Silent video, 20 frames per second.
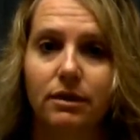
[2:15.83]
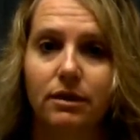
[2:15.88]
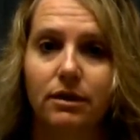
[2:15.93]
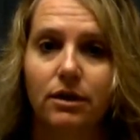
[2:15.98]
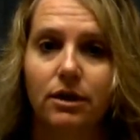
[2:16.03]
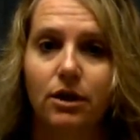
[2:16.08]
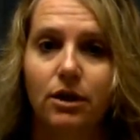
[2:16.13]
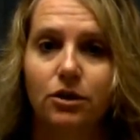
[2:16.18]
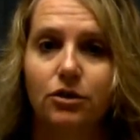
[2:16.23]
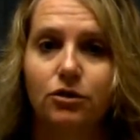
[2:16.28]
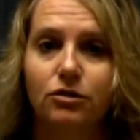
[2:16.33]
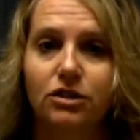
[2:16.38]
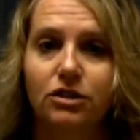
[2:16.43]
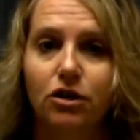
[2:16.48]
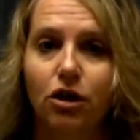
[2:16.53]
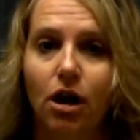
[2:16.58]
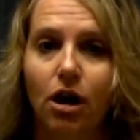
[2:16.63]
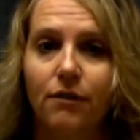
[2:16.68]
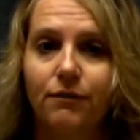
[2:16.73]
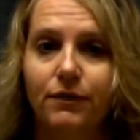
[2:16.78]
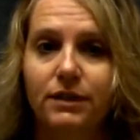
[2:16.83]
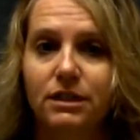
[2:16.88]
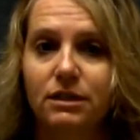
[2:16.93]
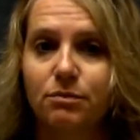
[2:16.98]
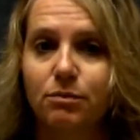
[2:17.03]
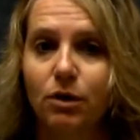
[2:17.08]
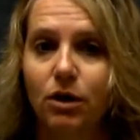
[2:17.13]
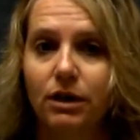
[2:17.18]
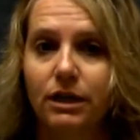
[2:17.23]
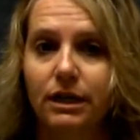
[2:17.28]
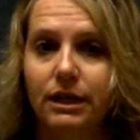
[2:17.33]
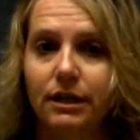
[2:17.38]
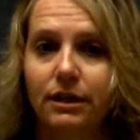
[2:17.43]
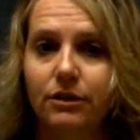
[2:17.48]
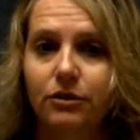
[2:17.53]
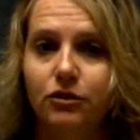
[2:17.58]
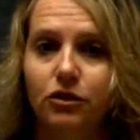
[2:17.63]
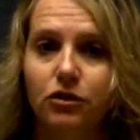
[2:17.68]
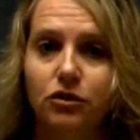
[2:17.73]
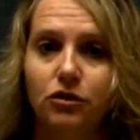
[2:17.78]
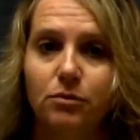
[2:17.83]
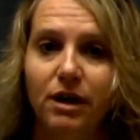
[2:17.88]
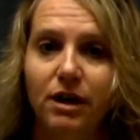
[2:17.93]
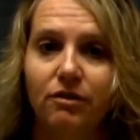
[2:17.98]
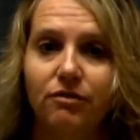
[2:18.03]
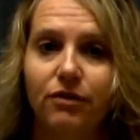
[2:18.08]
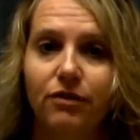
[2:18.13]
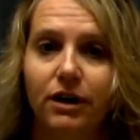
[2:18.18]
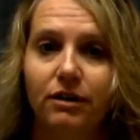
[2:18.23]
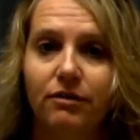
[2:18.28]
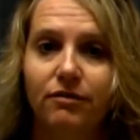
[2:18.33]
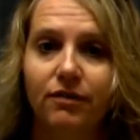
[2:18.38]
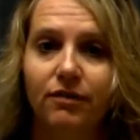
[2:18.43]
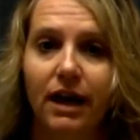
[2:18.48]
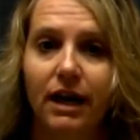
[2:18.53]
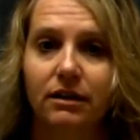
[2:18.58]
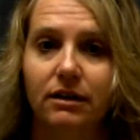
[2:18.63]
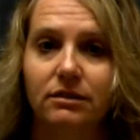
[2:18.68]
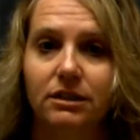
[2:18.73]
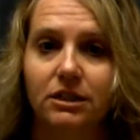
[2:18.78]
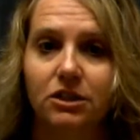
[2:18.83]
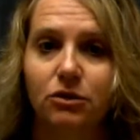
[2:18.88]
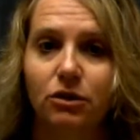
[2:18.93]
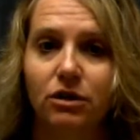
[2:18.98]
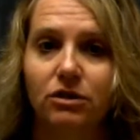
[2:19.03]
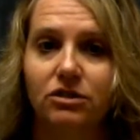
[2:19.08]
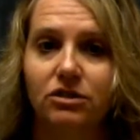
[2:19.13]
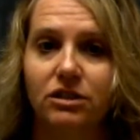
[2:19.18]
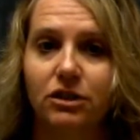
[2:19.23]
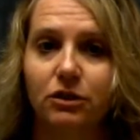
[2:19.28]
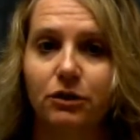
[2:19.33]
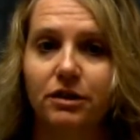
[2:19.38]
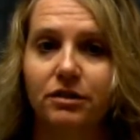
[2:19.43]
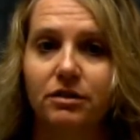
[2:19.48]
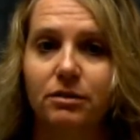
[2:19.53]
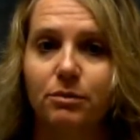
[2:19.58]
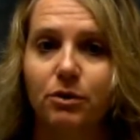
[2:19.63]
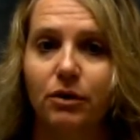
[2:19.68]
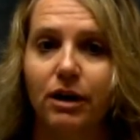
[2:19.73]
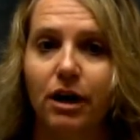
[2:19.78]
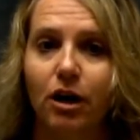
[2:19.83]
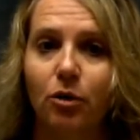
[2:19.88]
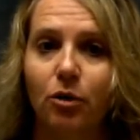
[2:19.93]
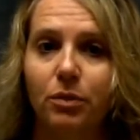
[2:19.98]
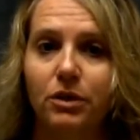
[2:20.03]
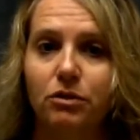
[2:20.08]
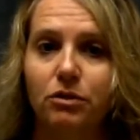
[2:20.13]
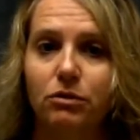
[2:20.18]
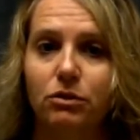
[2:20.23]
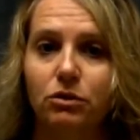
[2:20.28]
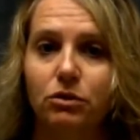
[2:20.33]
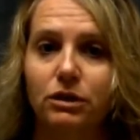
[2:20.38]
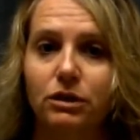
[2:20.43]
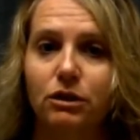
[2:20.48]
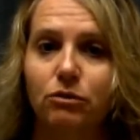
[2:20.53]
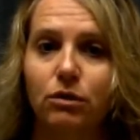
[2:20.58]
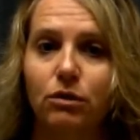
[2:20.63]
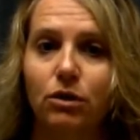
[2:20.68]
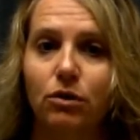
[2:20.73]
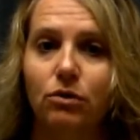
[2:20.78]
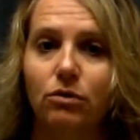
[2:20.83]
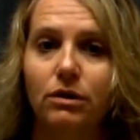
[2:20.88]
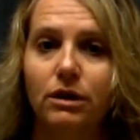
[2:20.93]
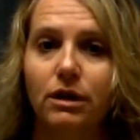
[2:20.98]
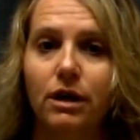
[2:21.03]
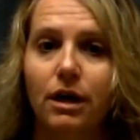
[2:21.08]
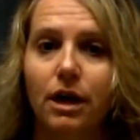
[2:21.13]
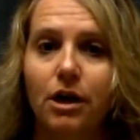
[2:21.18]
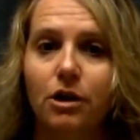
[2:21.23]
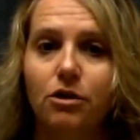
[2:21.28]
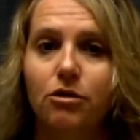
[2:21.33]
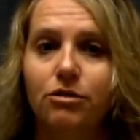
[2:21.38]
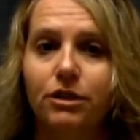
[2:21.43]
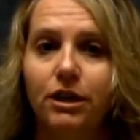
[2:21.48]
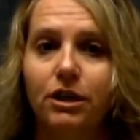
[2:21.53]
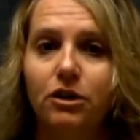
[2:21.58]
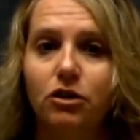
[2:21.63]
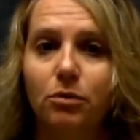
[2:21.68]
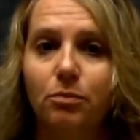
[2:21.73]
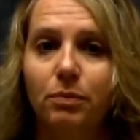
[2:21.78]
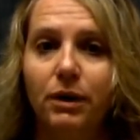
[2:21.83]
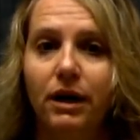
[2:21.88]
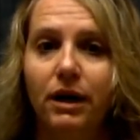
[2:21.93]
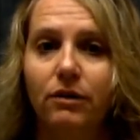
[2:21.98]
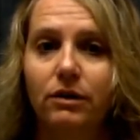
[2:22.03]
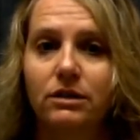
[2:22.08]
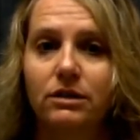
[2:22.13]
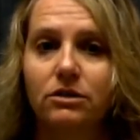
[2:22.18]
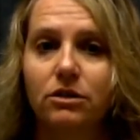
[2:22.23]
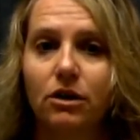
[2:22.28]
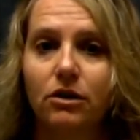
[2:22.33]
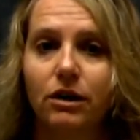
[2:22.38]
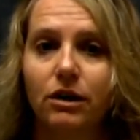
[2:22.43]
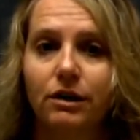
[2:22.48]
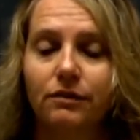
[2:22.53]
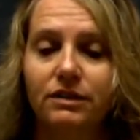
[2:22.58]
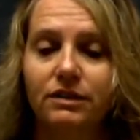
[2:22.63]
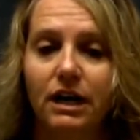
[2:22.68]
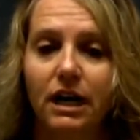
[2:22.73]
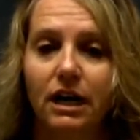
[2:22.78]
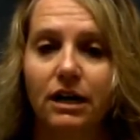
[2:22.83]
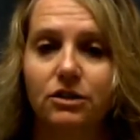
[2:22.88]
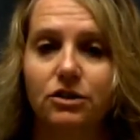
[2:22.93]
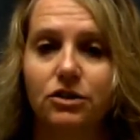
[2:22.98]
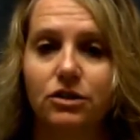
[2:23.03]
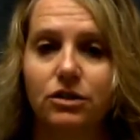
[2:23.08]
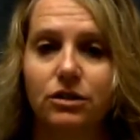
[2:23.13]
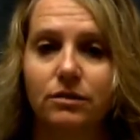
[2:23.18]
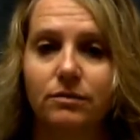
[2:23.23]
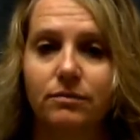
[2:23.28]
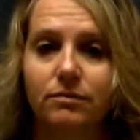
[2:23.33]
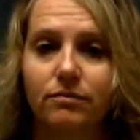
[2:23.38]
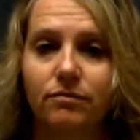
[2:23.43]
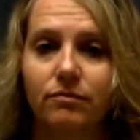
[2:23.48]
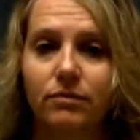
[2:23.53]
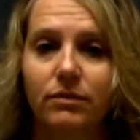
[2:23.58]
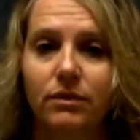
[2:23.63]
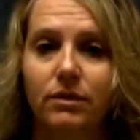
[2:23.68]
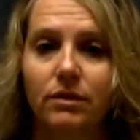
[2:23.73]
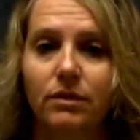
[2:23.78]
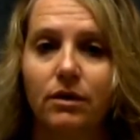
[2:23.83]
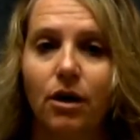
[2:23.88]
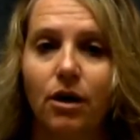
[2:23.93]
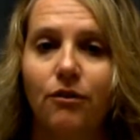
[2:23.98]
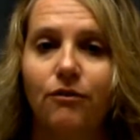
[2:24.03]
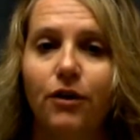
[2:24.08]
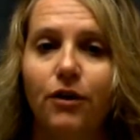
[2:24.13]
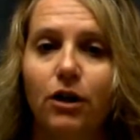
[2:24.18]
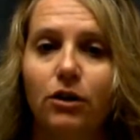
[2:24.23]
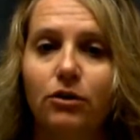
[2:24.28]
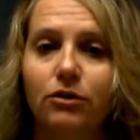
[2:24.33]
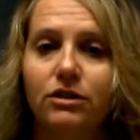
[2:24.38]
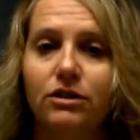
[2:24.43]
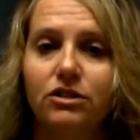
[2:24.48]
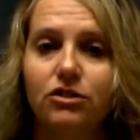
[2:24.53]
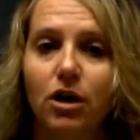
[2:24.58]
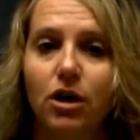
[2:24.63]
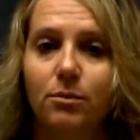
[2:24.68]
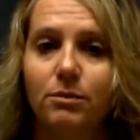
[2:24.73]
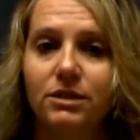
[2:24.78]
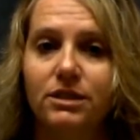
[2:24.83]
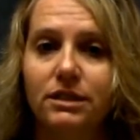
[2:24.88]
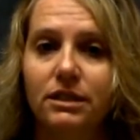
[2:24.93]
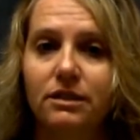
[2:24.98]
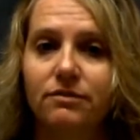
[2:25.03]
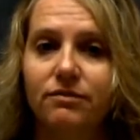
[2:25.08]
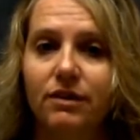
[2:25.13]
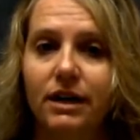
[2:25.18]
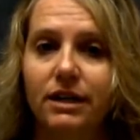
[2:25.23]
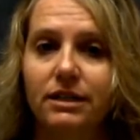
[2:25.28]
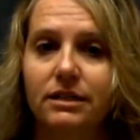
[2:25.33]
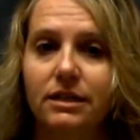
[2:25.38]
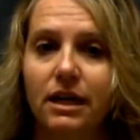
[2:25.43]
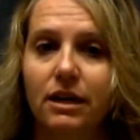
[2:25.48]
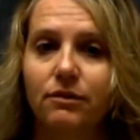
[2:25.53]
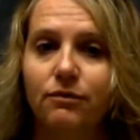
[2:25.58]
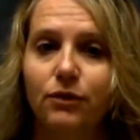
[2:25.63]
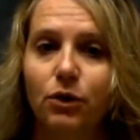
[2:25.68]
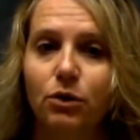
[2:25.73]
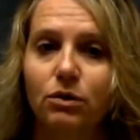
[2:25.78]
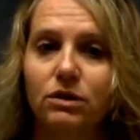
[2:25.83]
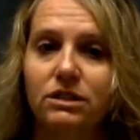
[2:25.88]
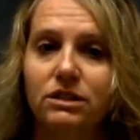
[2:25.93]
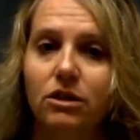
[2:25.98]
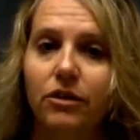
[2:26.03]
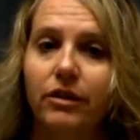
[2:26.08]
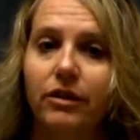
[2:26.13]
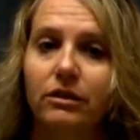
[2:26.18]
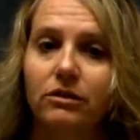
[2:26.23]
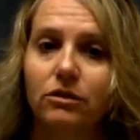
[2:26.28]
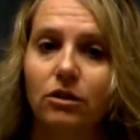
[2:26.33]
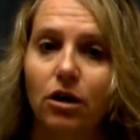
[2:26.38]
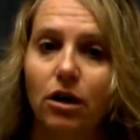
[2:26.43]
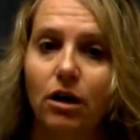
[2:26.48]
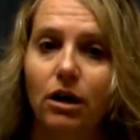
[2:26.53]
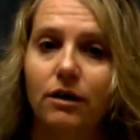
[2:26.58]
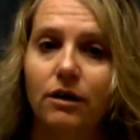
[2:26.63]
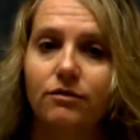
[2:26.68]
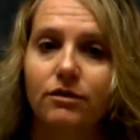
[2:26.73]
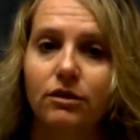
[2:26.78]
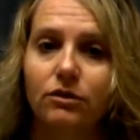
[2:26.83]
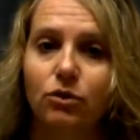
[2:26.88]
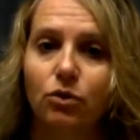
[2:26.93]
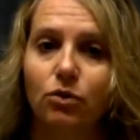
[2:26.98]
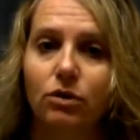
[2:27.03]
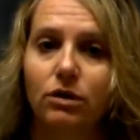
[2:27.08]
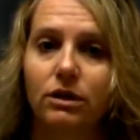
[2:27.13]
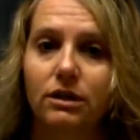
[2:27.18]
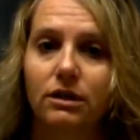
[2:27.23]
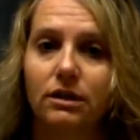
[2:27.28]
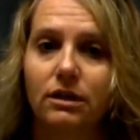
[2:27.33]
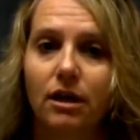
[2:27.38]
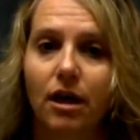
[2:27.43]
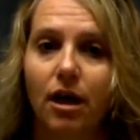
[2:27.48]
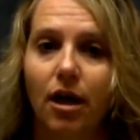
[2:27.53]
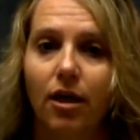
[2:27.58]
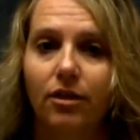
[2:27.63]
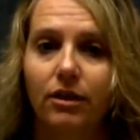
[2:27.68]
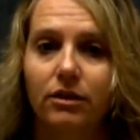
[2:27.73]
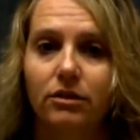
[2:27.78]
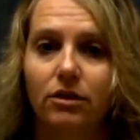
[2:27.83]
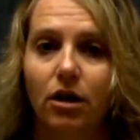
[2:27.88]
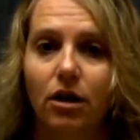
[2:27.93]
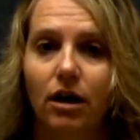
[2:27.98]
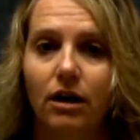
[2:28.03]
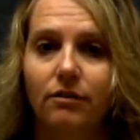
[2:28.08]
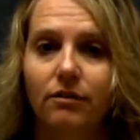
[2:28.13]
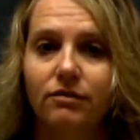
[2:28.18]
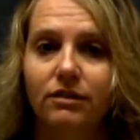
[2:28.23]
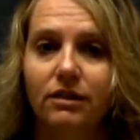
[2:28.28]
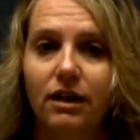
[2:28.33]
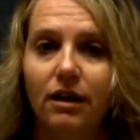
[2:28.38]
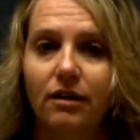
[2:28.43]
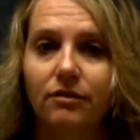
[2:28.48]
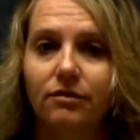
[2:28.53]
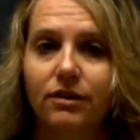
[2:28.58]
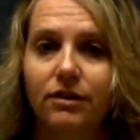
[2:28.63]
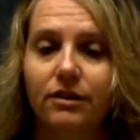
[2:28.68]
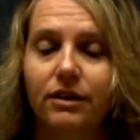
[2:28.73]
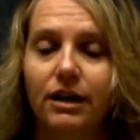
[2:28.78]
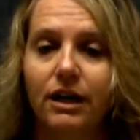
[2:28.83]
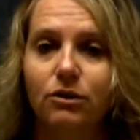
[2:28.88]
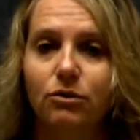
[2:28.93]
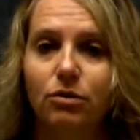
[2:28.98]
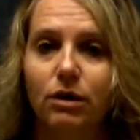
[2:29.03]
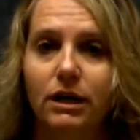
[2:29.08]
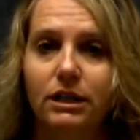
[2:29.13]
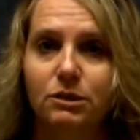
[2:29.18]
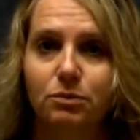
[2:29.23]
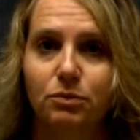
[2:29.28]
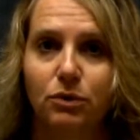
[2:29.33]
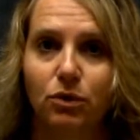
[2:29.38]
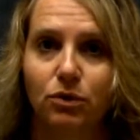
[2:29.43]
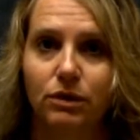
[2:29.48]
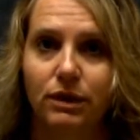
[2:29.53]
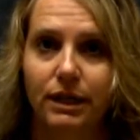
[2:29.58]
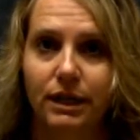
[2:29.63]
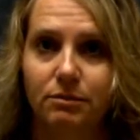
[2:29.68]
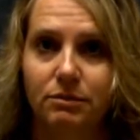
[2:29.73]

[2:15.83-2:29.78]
You scoff at smart kids, you make fun of faculty who are serious about helping you learn and grow, you think your parents are out of touch. Follow the psalmist's advice and focus on the law of the Lord, the law of love that Christ proclaimed.